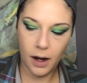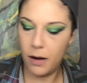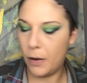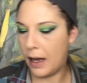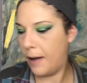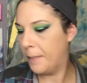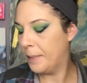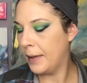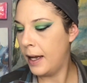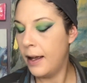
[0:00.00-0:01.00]
Okay.
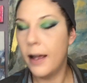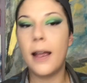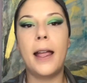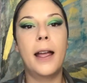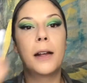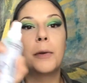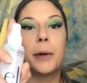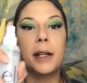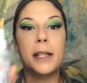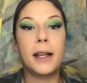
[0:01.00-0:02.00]
And we're
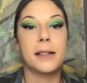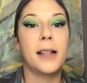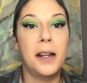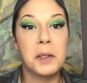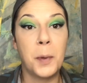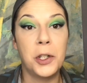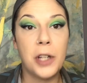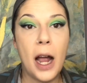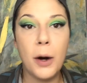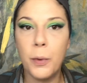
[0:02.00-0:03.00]
gonna take a setting spray
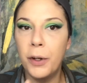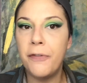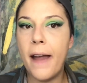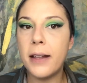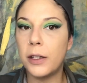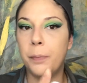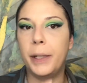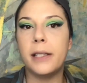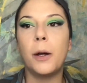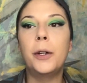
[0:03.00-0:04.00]
shower real fast.
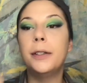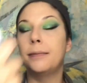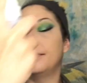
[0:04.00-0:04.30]
Please hold.